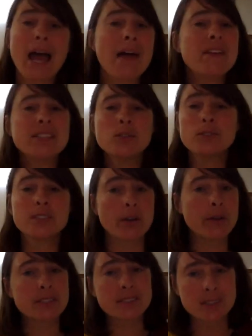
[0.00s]
there's
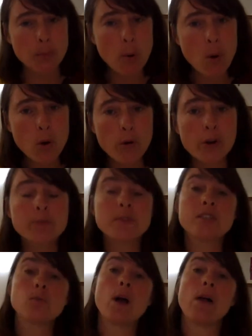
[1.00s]
also support groups
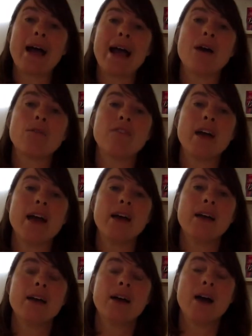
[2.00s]
as well out there.
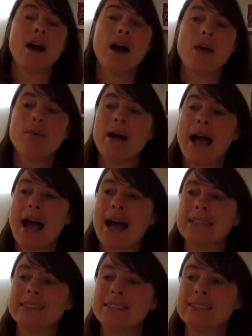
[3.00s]

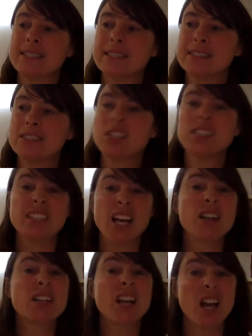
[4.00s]
And it's just
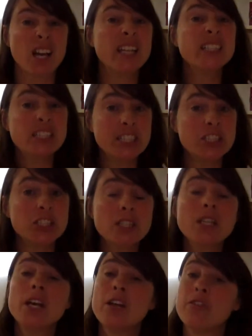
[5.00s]
a condition
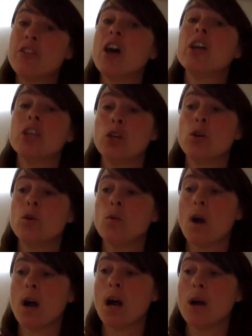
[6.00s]
that
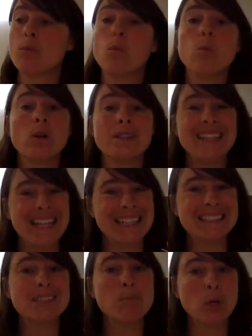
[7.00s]
you will
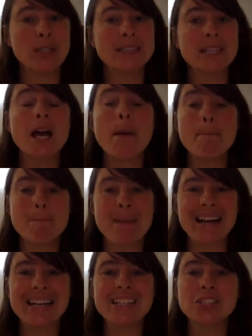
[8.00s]
need to monitor and
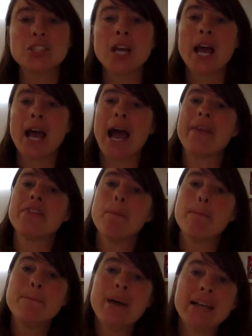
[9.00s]
manage. And
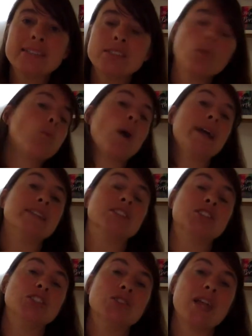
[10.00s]
the best way to
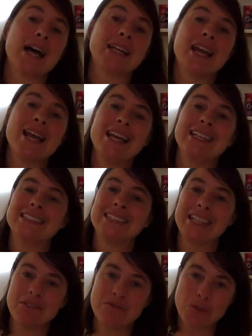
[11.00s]
do that is
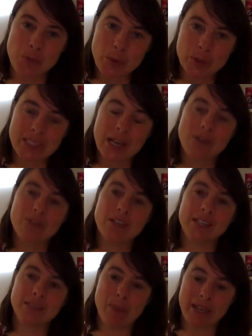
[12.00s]
to inform yourself
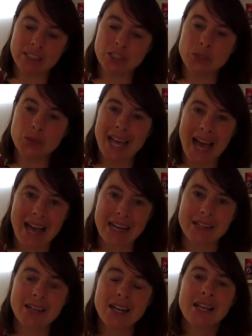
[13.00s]
as best you
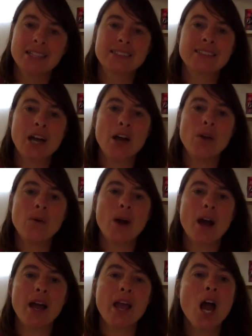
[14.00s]
can. So
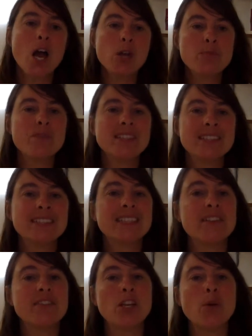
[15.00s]
I hope this has
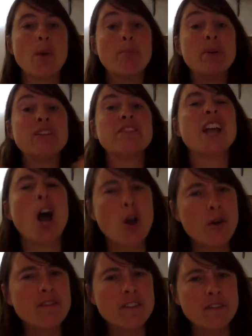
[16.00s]
given you a bit of an
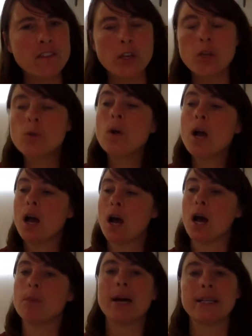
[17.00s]
overview
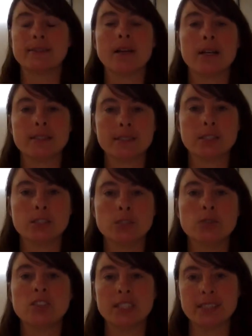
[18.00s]
as
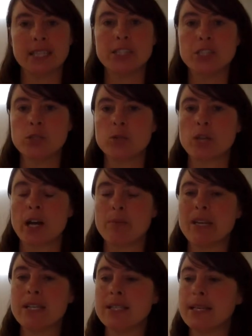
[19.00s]
to gestational
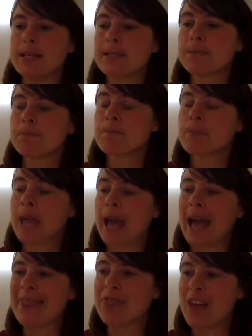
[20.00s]
diabetes,
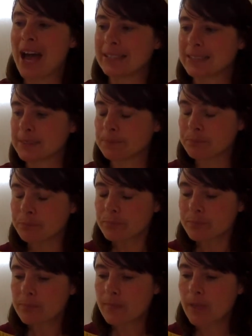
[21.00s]
and that
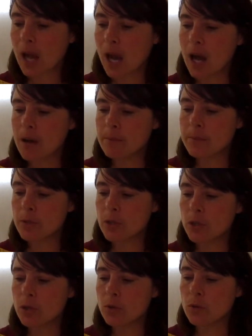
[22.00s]

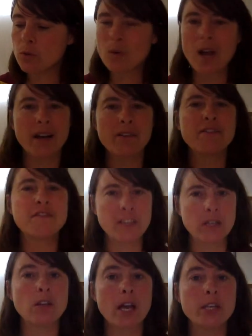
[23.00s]
you kind of
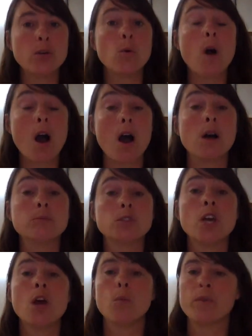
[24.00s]
feel like you're armed
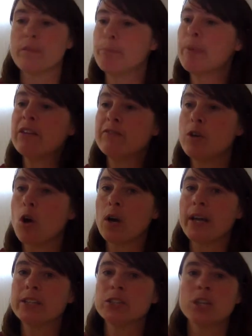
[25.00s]
with a bit of
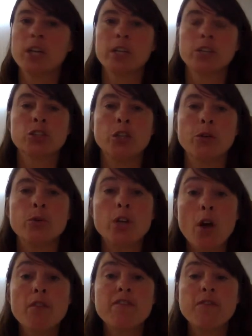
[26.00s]
knowledge to
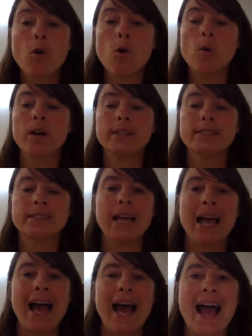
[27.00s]
go forwards
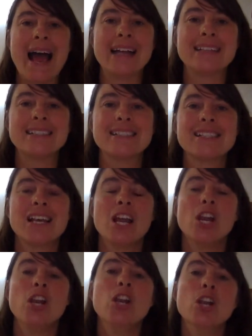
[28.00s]
and
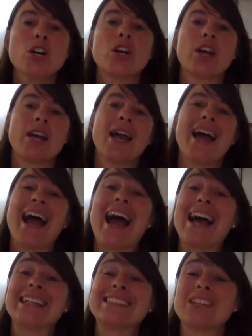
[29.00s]
look
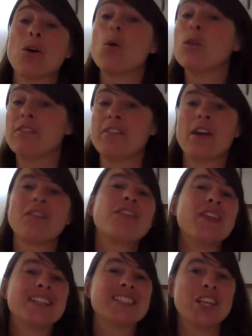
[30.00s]
at all of the other things